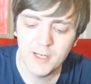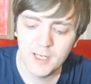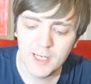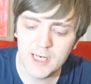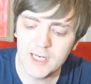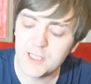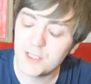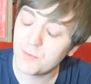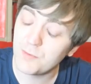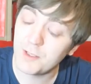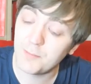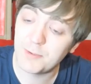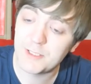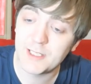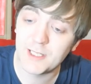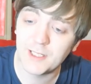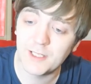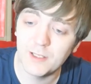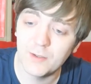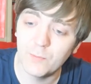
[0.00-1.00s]
each with a
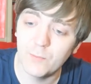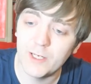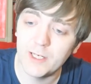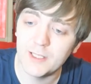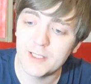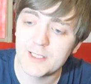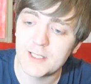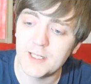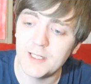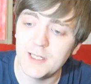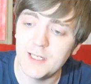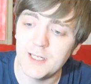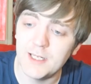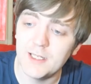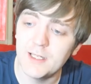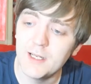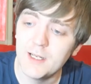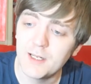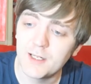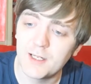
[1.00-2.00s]
particular weakness and need,